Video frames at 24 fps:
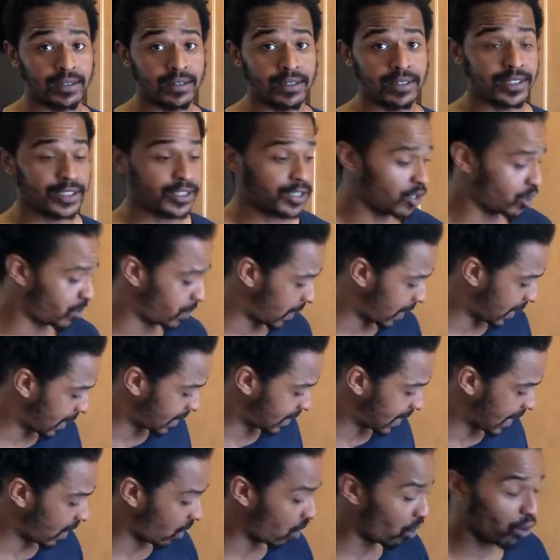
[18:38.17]
Excuse me. I got
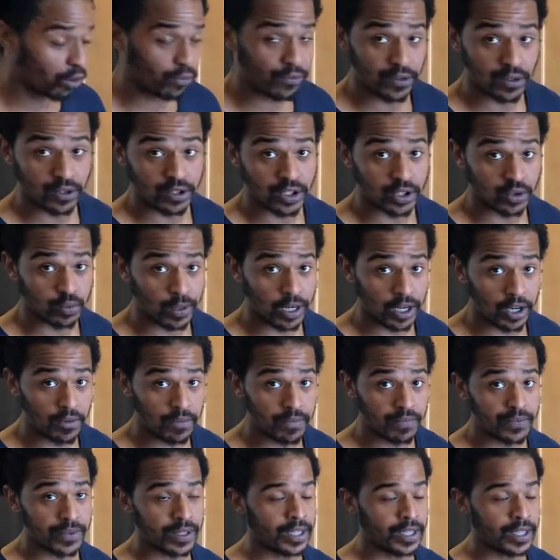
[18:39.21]
that at Whole Foods as well.